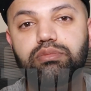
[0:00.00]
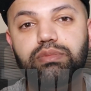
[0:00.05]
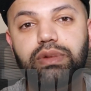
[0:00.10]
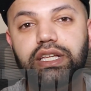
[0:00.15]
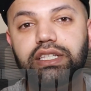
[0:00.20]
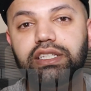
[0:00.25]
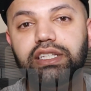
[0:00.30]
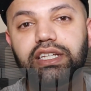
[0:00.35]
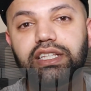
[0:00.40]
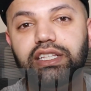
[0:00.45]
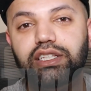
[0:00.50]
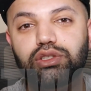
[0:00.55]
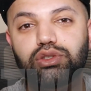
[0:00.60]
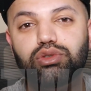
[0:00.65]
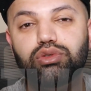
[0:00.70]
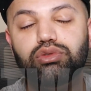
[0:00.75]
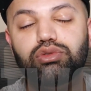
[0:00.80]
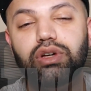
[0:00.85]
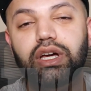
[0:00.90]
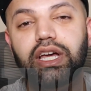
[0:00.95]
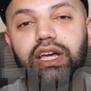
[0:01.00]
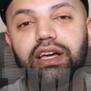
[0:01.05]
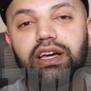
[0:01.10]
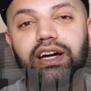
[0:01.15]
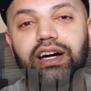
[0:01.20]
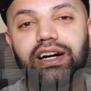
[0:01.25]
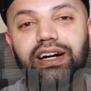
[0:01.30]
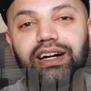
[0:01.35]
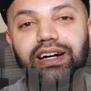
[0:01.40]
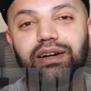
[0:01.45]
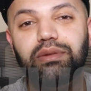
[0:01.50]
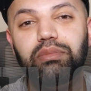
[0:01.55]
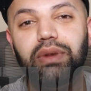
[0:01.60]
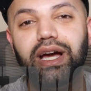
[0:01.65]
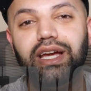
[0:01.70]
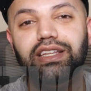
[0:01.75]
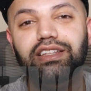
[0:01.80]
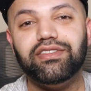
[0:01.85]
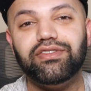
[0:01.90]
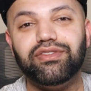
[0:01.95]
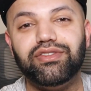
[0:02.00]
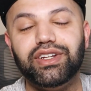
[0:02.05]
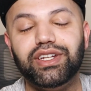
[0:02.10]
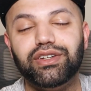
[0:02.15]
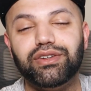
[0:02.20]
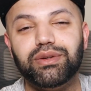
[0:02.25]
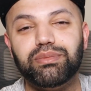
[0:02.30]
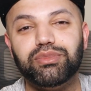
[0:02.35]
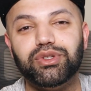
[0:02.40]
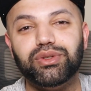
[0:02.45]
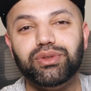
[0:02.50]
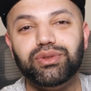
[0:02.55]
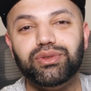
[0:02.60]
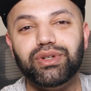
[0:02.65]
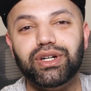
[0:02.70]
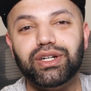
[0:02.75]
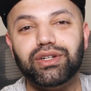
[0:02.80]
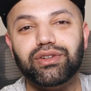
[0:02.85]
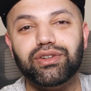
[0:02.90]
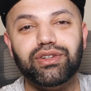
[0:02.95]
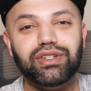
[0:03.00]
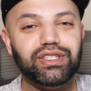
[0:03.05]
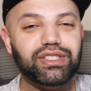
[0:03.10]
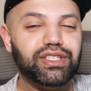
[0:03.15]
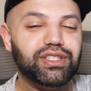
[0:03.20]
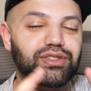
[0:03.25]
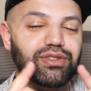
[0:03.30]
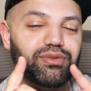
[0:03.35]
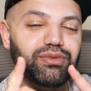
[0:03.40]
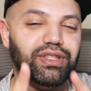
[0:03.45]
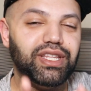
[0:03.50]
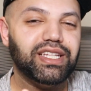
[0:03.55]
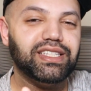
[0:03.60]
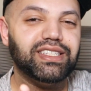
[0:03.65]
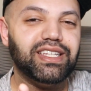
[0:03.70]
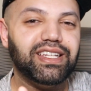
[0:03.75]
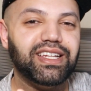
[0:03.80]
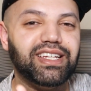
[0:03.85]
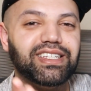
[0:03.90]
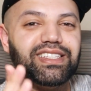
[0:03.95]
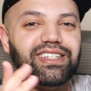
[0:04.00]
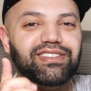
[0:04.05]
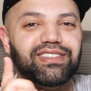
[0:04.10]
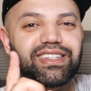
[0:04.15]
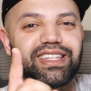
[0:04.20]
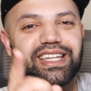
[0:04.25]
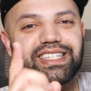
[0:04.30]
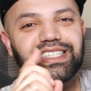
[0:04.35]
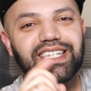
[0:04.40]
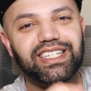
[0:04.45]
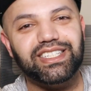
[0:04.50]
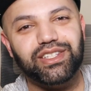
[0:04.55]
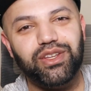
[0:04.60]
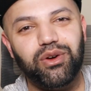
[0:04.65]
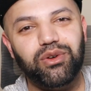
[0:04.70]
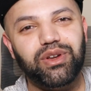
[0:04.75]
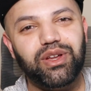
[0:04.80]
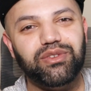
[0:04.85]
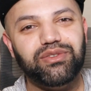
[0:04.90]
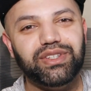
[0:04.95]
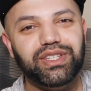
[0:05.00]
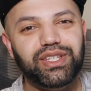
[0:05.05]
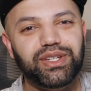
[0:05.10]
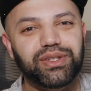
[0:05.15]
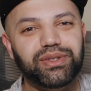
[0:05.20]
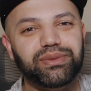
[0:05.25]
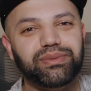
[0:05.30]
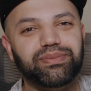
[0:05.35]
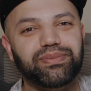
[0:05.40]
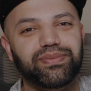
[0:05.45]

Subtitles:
basically to mine free cryptocurrency. So with that said, guys, now let's get started with our video.